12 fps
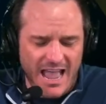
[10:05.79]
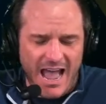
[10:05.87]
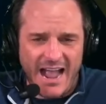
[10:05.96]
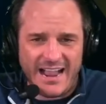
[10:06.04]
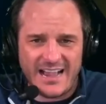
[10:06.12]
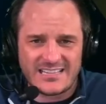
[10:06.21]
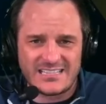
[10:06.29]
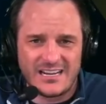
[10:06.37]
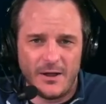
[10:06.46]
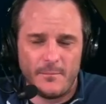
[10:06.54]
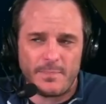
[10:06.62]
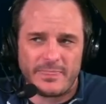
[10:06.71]
I guess,
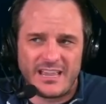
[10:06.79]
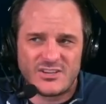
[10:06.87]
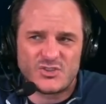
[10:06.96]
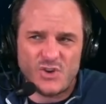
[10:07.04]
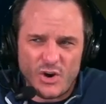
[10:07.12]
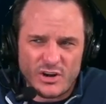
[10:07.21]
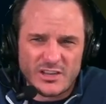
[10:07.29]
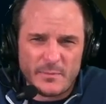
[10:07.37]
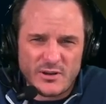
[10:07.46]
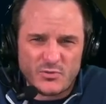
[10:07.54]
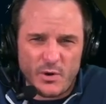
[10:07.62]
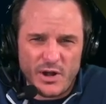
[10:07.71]
they struggled a little bit
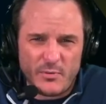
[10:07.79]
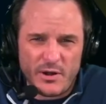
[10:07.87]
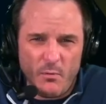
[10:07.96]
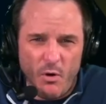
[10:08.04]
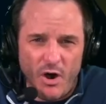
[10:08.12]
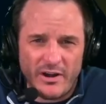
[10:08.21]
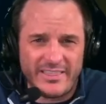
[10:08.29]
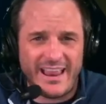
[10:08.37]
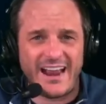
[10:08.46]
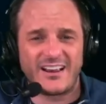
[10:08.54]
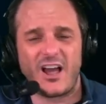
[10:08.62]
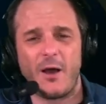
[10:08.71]
in 2021 and they
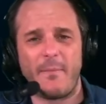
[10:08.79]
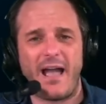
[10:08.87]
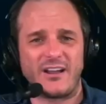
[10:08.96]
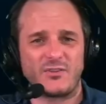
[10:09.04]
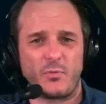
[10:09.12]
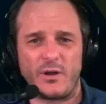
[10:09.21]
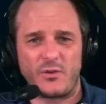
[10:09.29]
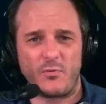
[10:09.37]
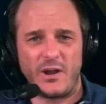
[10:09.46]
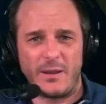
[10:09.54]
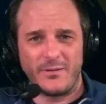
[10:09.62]
had to come back in 2020.